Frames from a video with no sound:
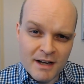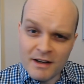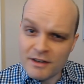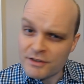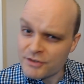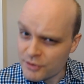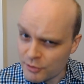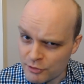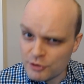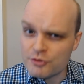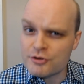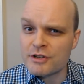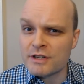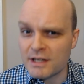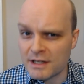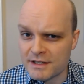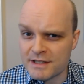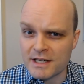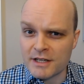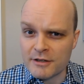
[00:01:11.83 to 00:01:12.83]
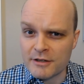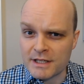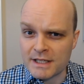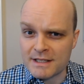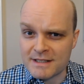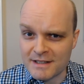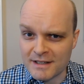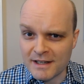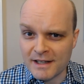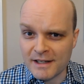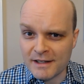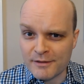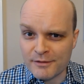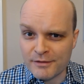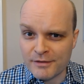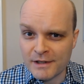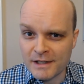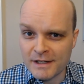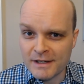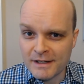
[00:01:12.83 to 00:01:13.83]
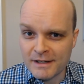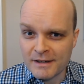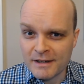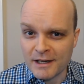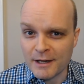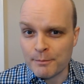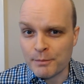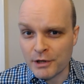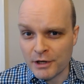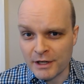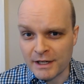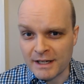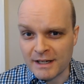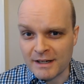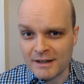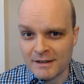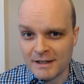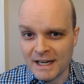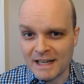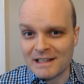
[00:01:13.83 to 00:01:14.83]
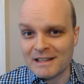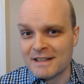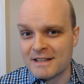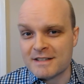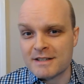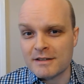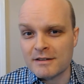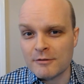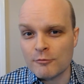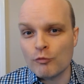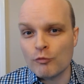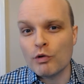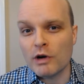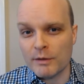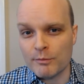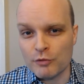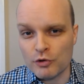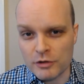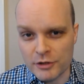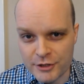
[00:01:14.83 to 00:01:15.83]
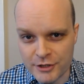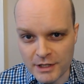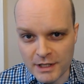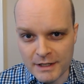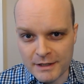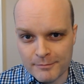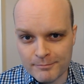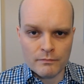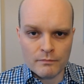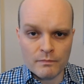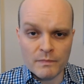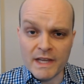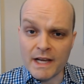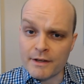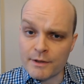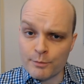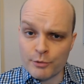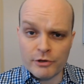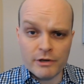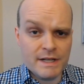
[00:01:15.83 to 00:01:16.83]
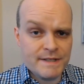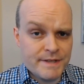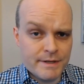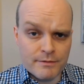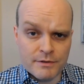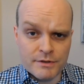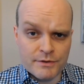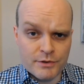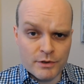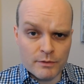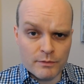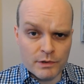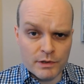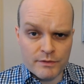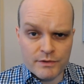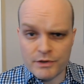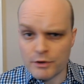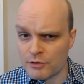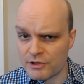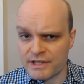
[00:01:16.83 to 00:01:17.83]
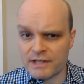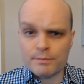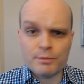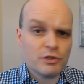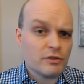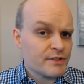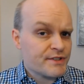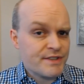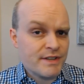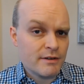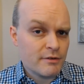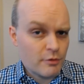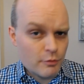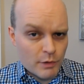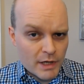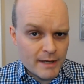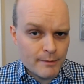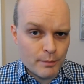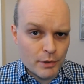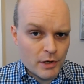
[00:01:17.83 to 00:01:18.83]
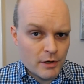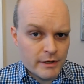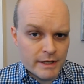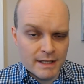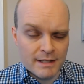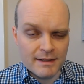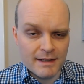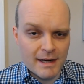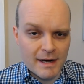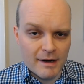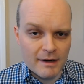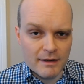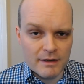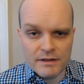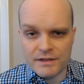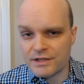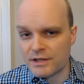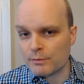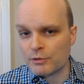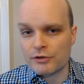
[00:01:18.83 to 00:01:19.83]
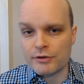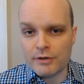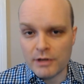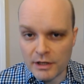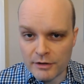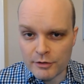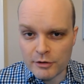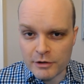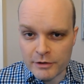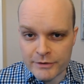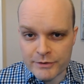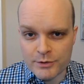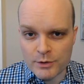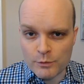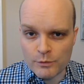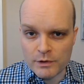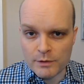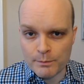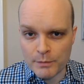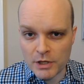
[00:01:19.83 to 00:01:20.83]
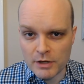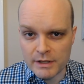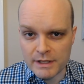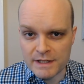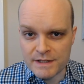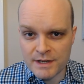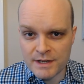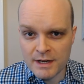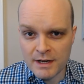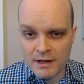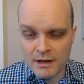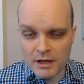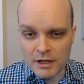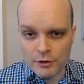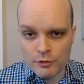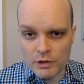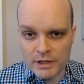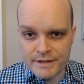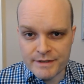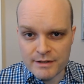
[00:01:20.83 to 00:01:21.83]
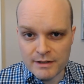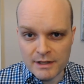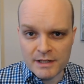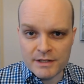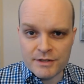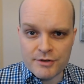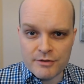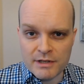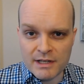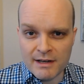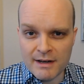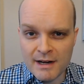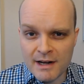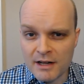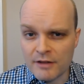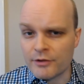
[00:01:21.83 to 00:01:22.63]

So usually Ontarians give a party at least one more shot. Now, the Progressive Conservatives are a typical centre-right party in Canada, similar to other Conservative parties across the country.